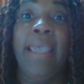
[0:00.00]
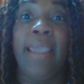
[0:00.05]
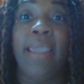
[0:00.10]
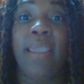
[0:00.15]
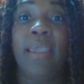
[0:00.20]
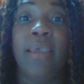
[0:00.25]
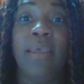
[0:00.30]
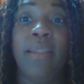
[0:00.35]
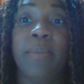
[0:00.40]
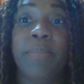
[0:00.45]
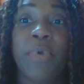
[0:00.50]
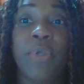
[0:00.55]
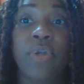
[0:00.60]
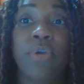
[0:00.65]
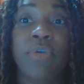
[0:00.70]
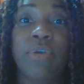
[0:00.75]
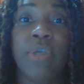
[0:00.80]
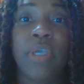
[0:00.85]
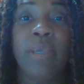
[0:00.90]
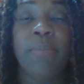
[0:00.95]
And I'm going
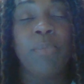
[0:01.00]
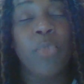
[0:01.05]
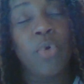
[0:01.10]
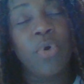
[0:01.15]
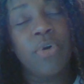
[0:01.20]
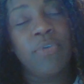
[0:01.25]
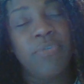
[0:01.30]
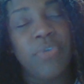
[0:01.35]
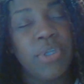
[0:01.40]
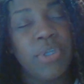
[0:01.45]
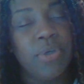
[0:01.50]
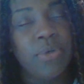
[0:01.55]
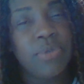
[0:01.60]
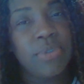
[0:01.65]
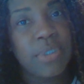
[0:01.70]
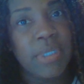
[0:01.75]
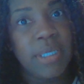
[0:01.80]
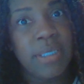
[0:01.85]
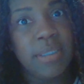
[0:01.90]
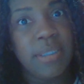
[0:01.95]
to create more
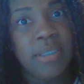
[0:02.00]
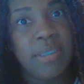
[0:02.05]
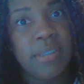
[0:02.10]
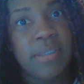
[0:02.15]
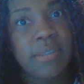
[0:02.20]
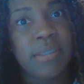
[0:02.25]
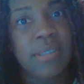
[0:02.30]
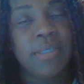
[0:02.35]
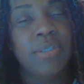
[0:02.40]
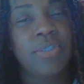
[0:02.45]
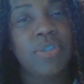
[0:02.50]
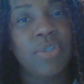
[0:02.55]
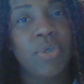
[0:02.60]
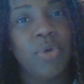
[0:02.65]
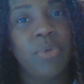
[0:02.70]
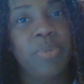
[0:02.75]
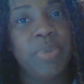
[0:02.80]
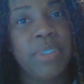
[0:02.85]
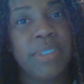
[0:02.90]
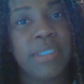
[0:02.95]
videos like this.
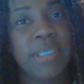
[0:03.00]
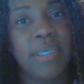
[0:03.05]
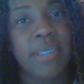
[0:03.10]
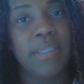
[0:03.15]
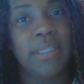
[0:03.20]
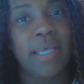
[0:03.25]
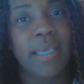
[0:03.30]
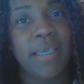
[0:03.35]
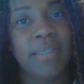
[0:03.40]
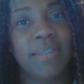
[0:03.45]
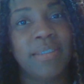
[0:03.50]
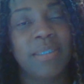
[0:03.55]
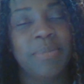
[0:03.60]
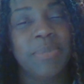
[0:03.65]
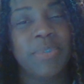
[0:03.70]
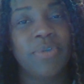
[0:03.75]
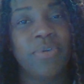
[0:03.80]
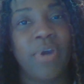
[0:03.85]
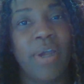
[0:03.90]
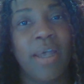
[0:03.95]
So please, again, like and
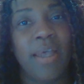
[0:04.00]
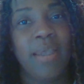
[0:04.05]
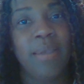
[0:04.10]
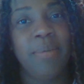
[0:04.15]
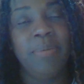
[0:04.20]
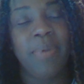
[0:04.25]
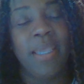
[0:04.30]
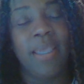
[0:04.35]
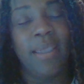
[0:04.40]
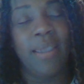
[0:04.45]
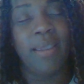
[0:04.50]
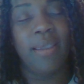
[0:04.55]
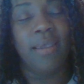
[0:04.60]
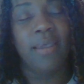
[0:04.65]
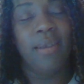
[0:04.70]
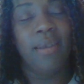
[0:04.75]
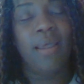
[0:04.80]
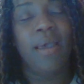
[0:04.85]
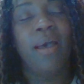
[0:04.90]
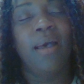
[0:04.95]
subscribe,
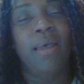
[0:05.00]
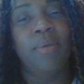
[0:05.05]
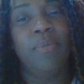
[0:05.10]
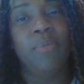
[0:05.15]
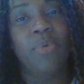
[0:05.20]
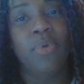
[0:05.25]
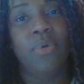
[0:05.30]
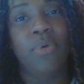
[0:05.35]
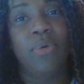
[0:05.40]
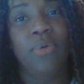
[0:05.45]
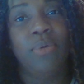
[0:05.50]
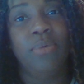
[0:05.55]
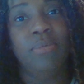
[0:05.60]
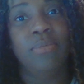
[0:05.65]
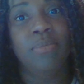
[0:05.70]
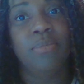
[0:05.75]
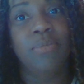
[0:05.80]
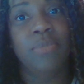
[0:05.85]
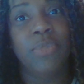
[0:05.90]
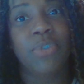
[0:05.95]
and I will
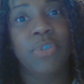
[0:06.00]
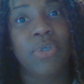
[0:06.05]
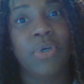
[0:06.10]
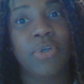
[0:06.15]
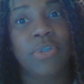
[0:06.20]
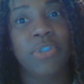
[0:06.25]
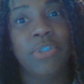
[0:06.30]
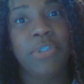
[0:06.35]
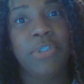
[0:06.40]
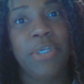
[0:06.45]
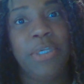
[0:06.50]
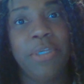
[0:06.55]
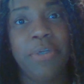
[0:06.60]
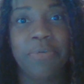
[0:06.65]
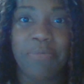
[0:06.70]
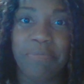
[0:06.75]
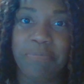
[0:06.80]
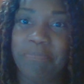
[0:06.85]
talk to you later.